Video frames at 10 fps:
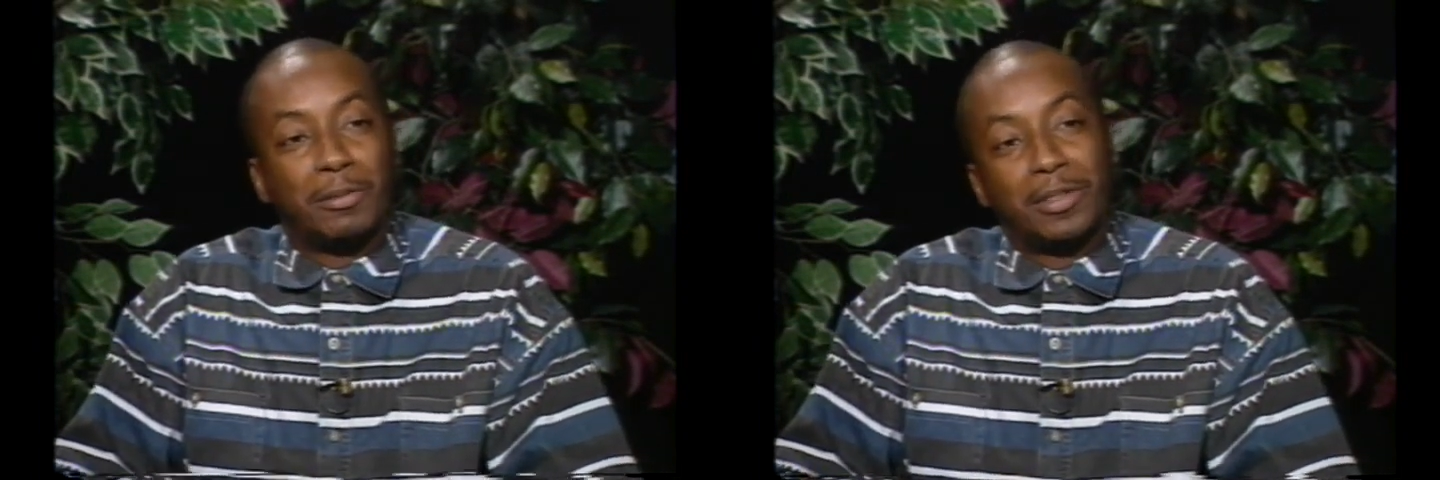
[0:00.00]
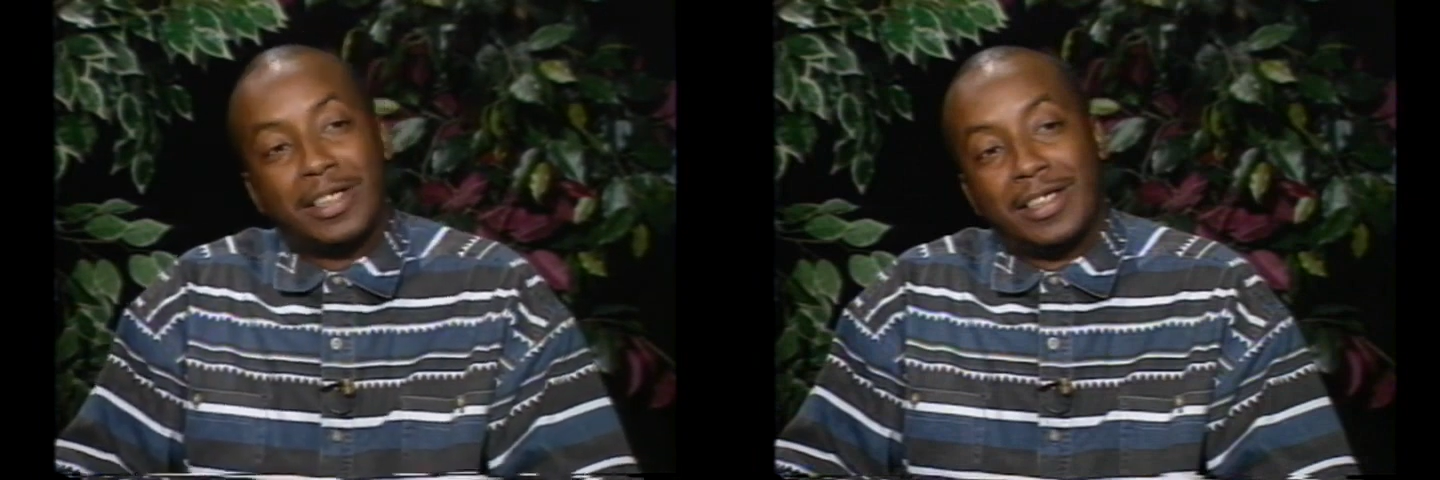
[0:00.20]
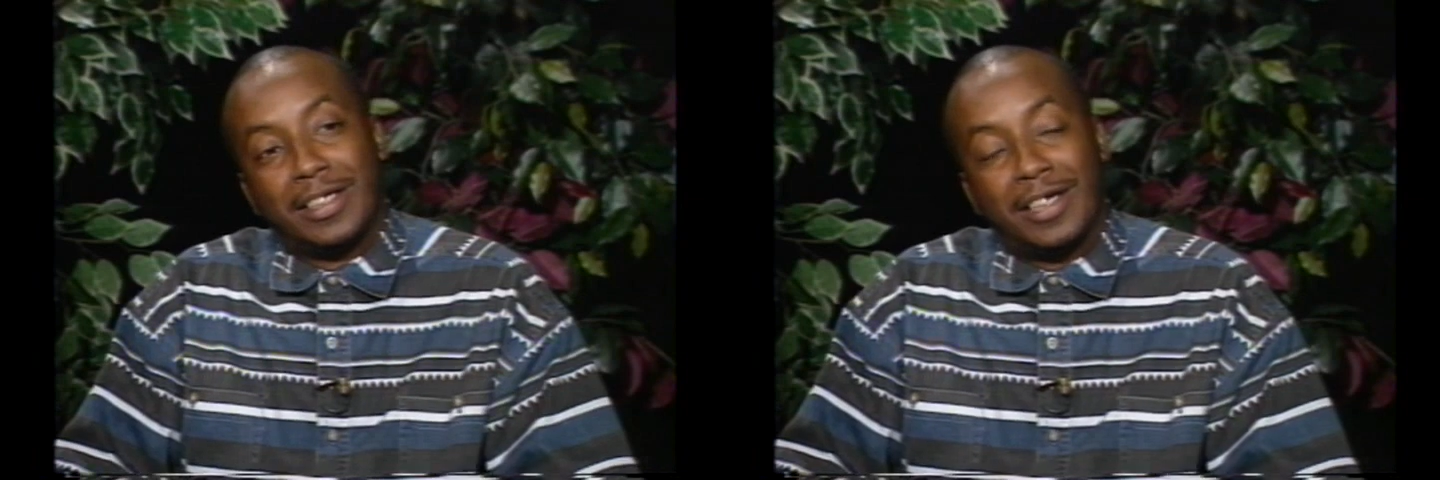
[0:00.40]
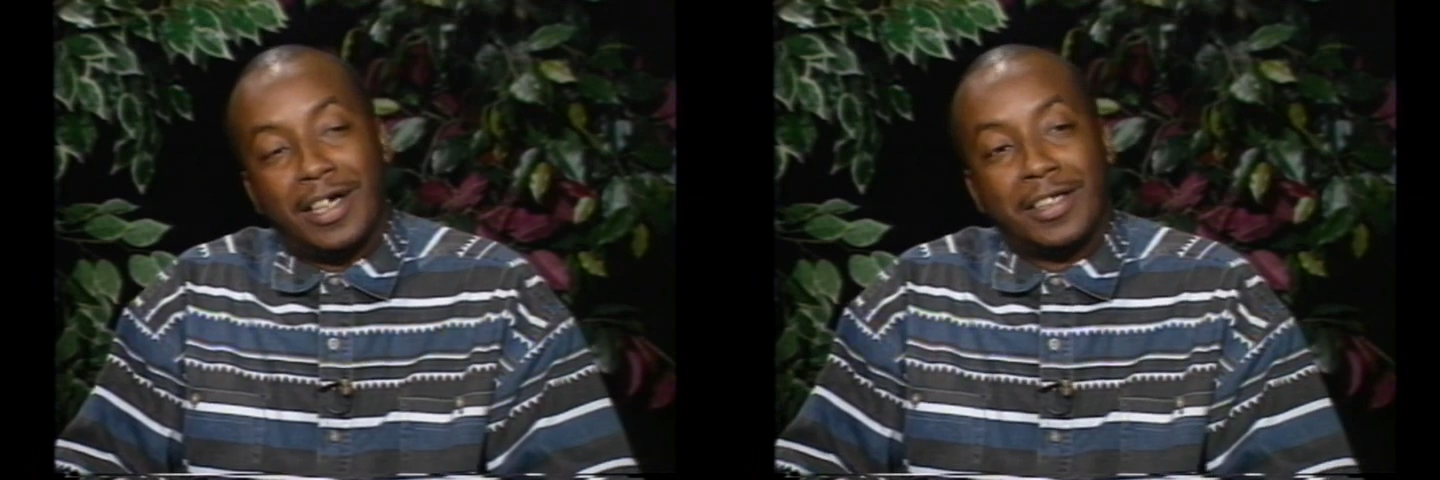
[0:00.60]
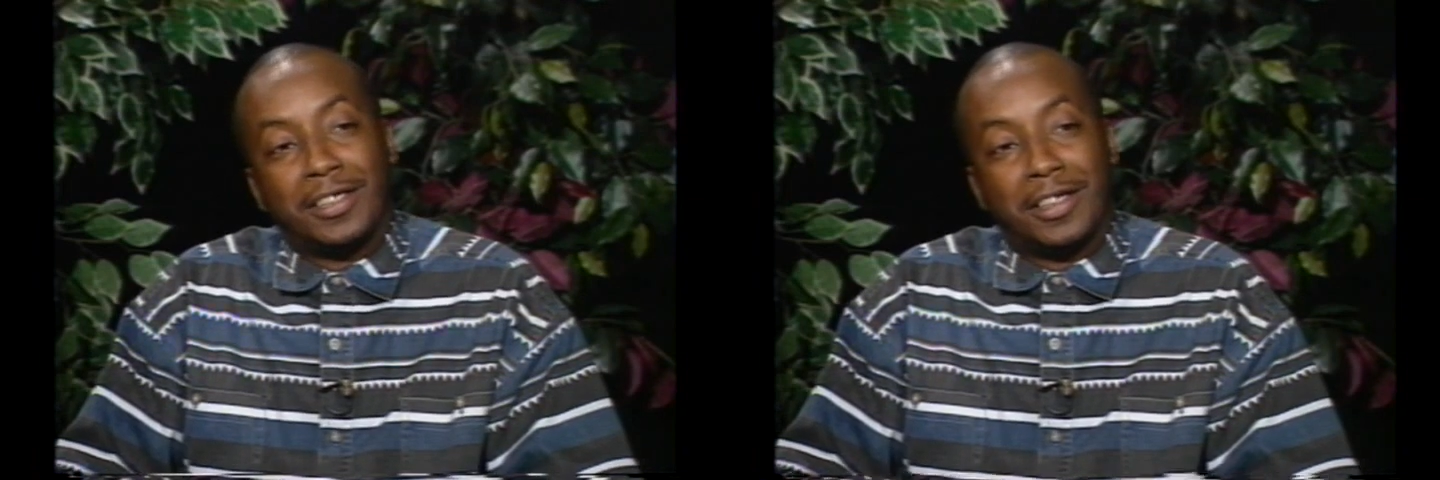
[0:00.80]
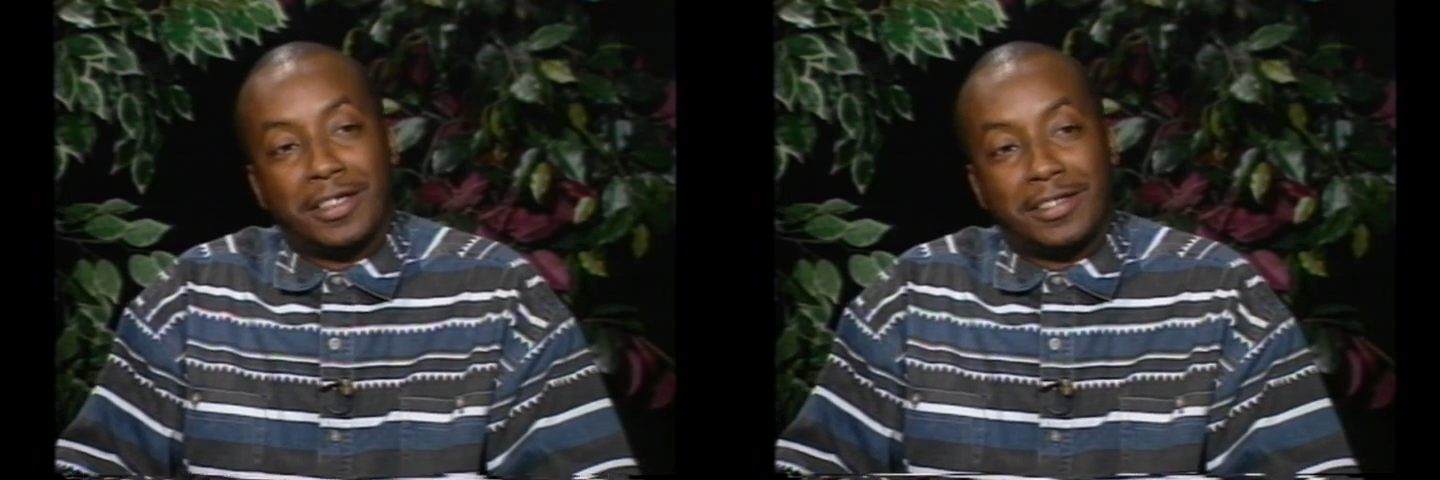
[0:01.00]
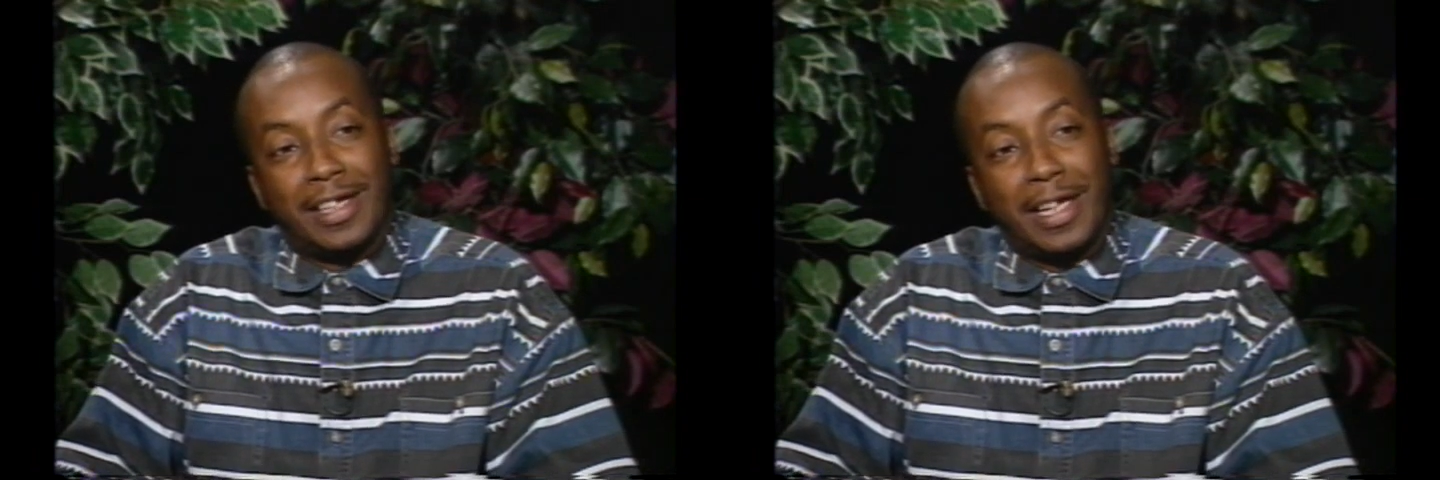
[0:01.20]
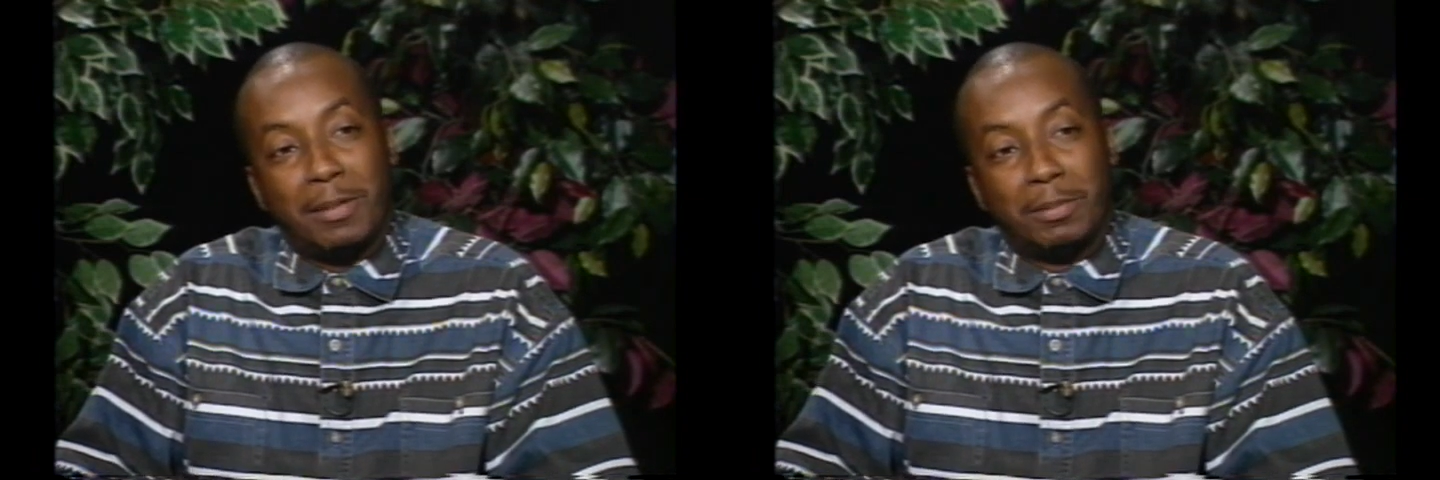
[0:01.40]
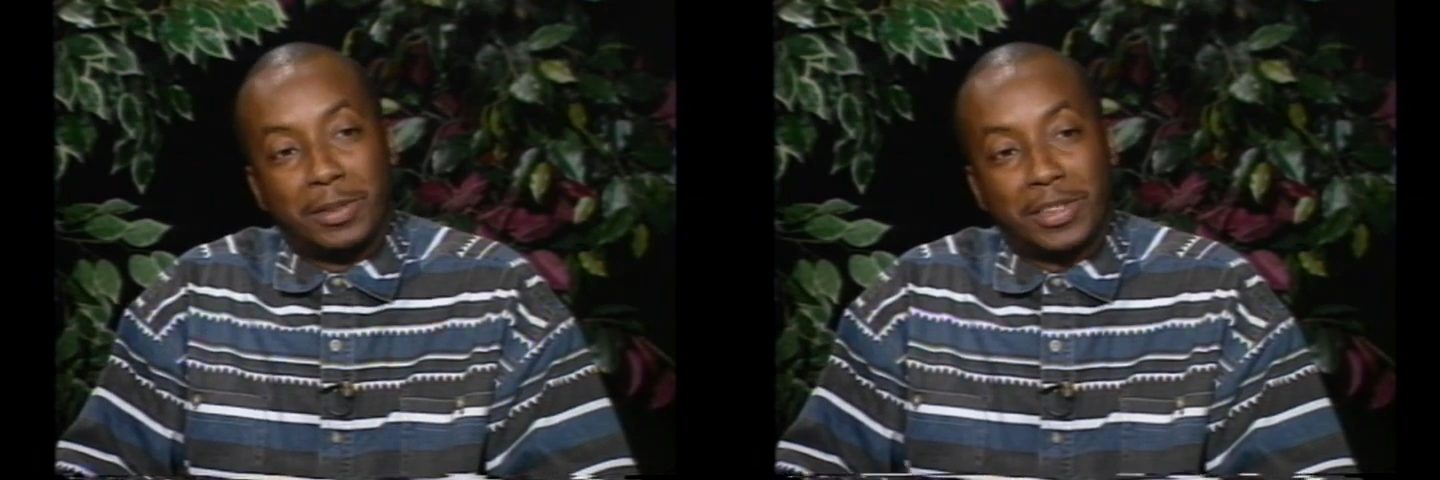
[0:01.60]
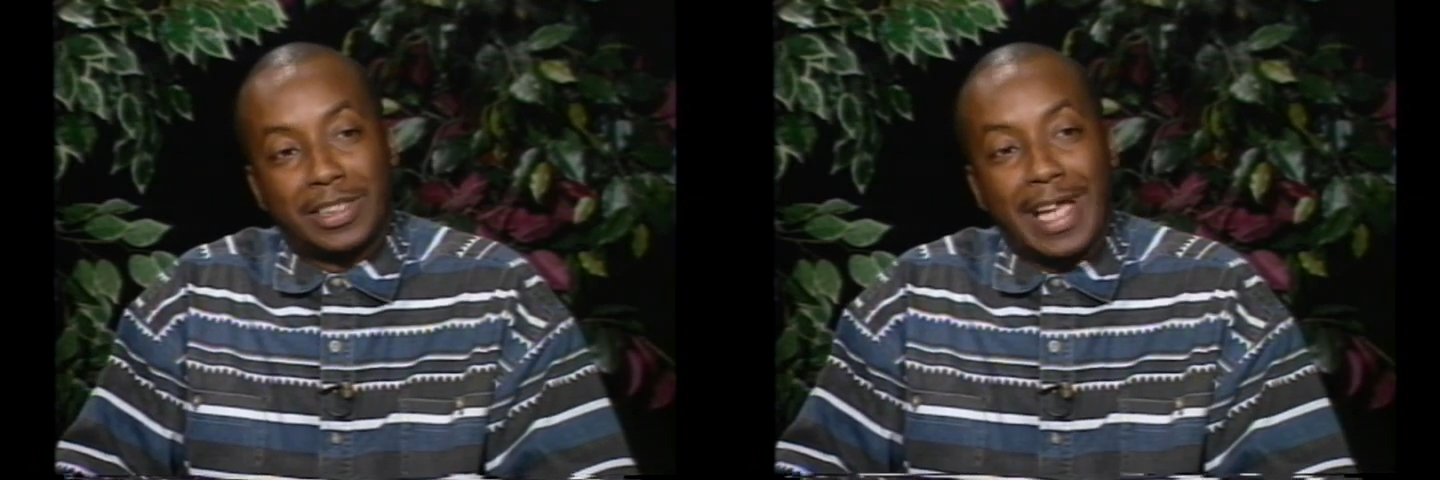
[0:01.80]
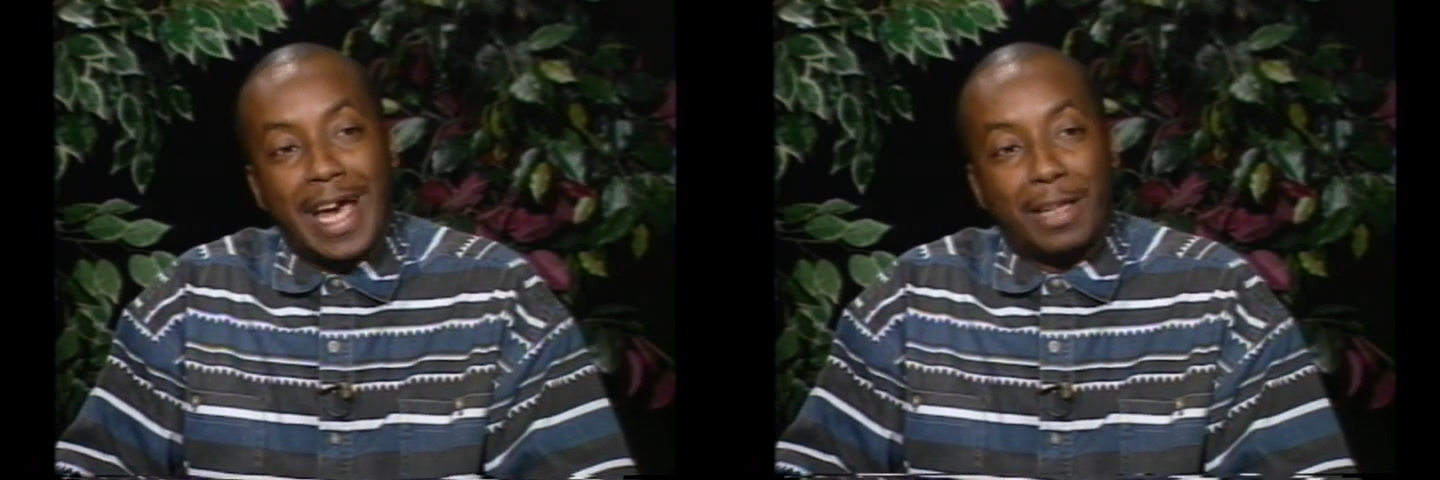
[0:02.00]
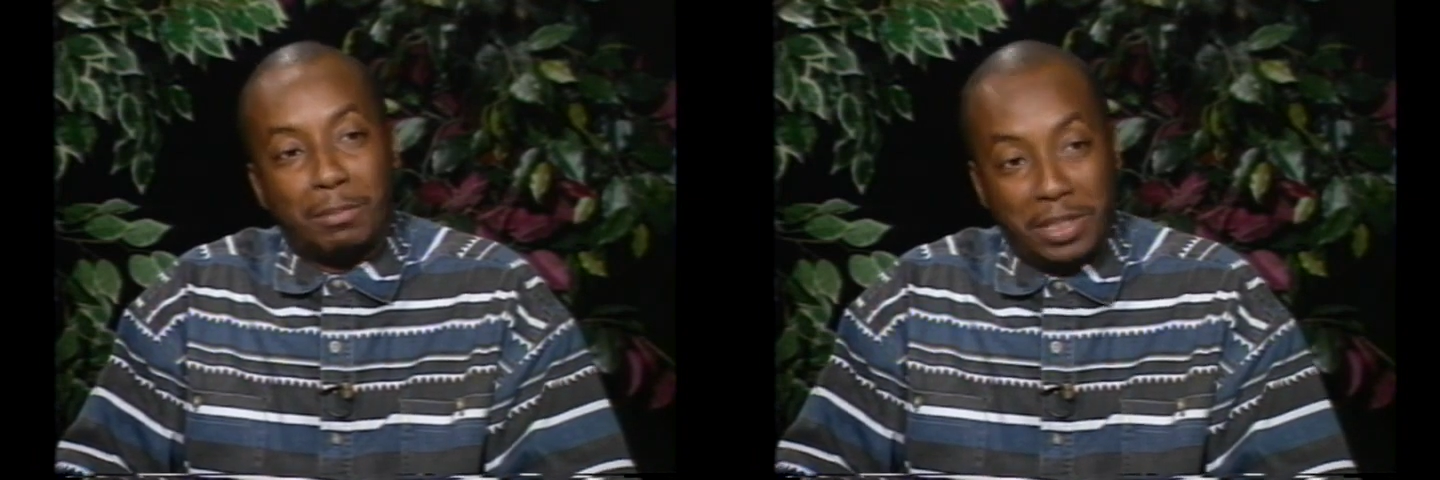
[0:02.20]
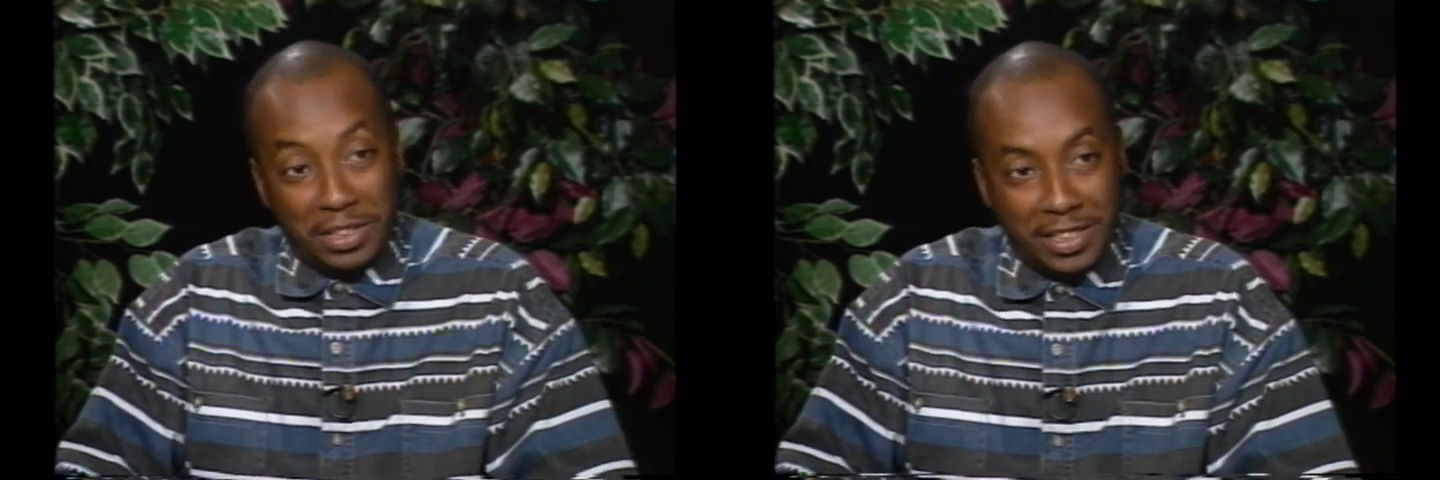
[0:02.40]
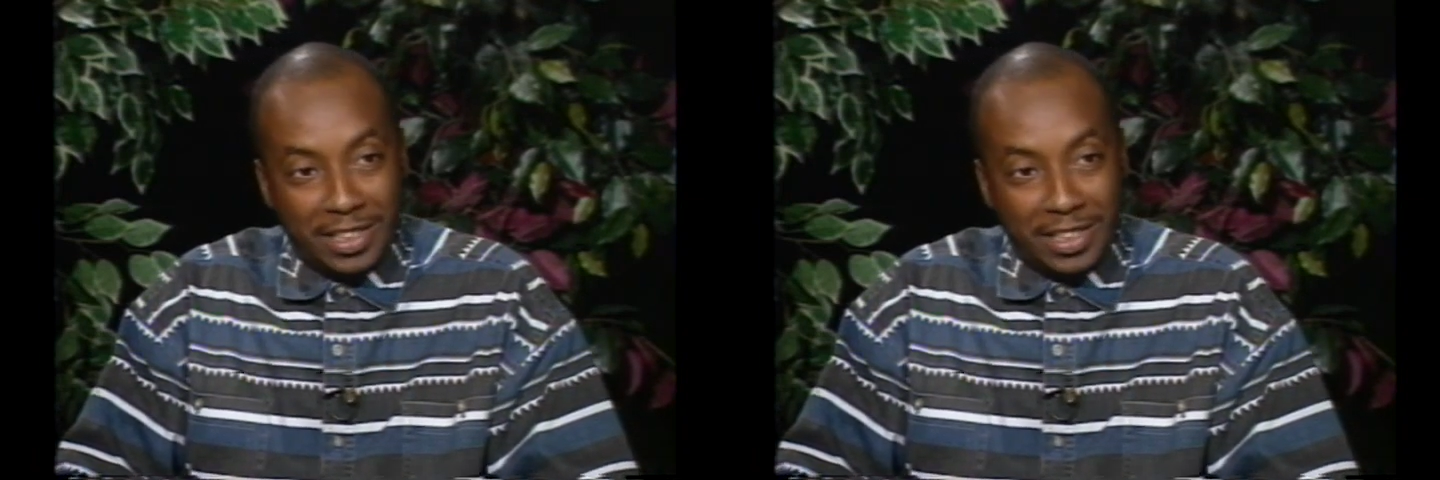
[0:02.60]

under the table slide me this,